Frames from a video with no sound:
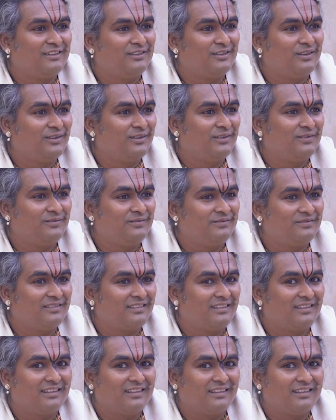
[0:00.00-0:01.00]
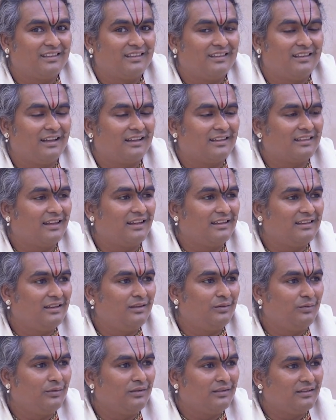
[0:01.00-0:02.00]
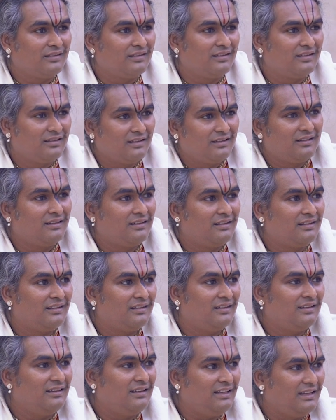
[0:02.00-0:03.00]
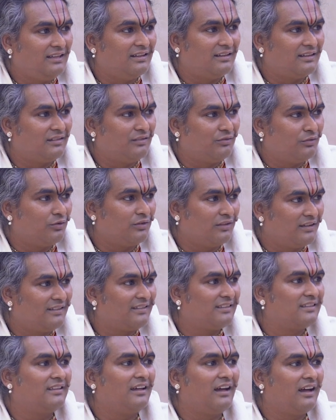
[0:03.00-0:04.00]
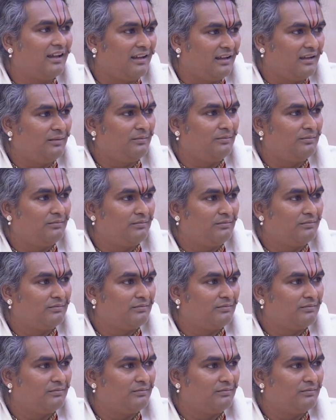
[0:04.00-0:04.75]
So, like that, it was needed for this time.